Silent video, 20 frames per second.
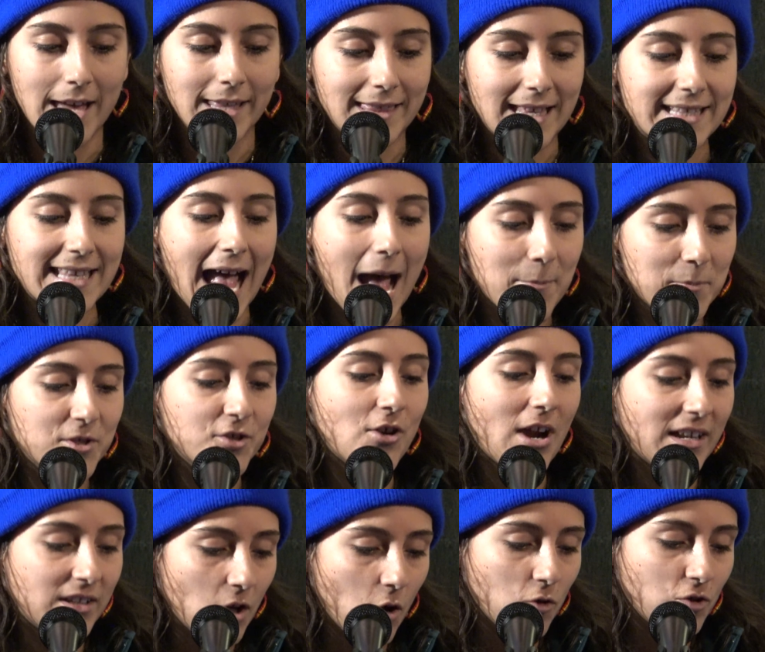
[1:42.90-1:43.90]
This
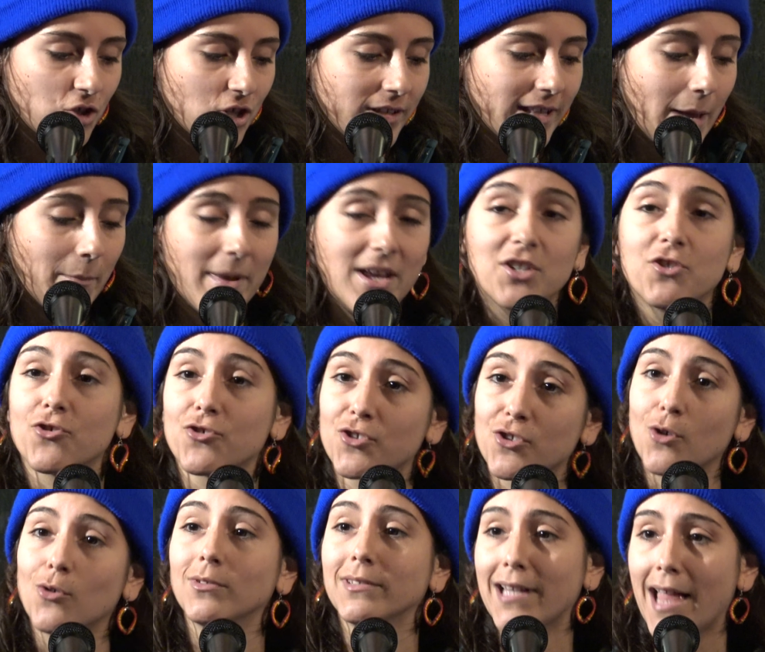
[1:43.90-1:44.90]
abstract notion that made your
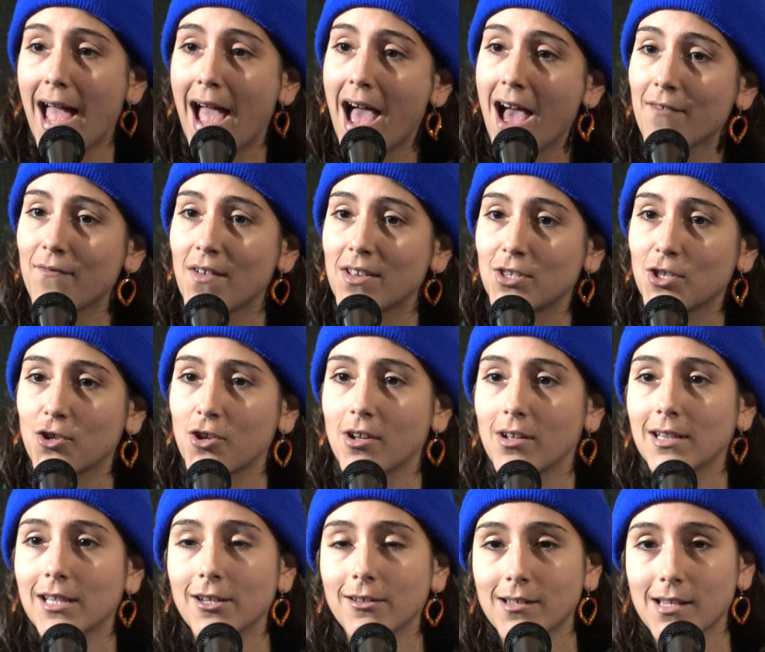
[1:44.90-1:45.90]
soul laugh, as you
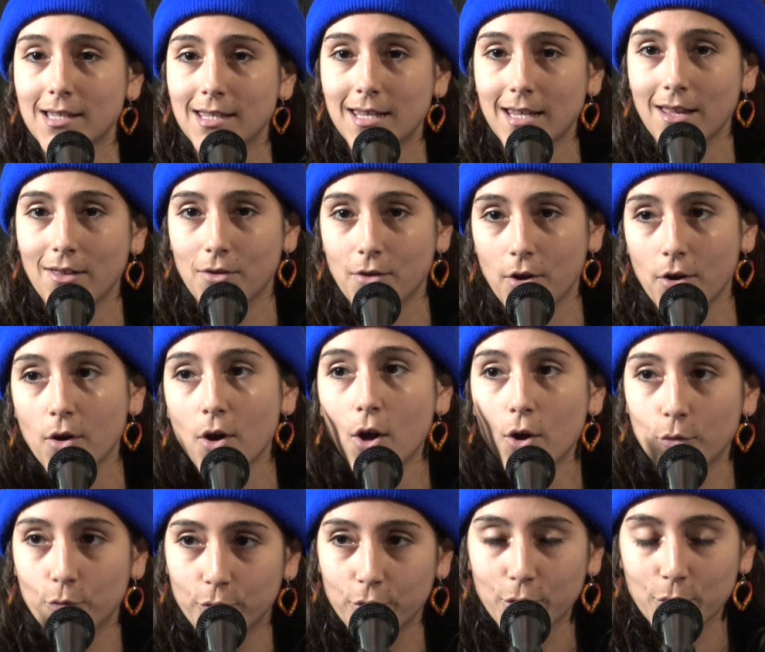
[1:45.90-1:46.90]
could clearly see
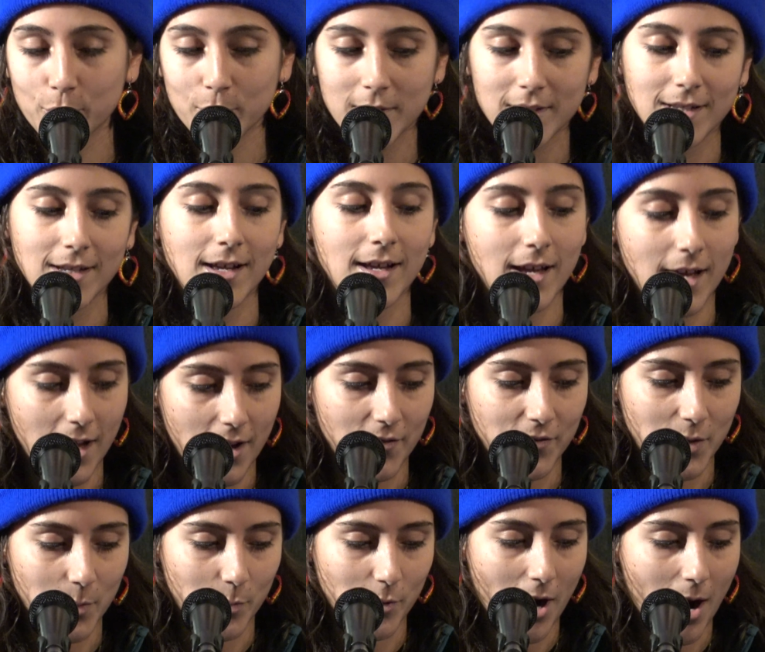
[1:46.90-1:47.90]
the root
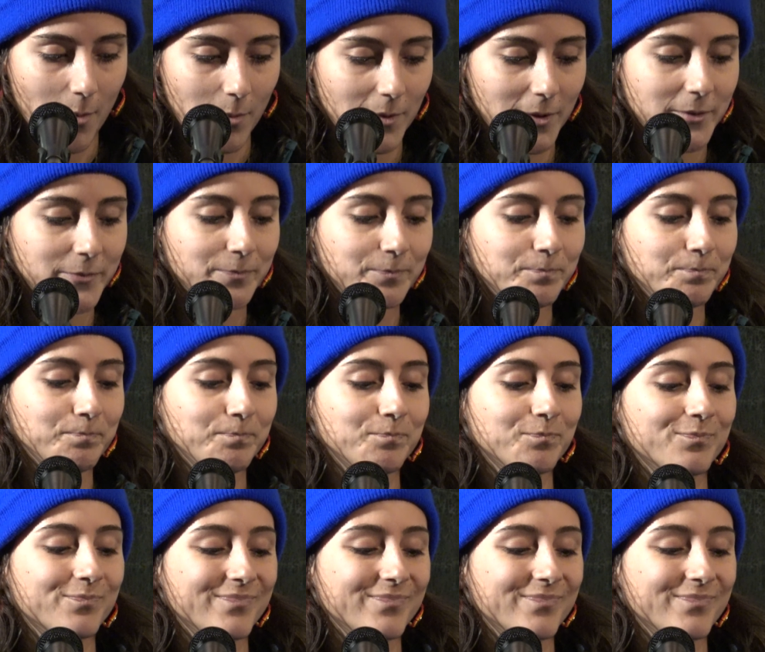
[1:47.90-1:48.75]
of the problem.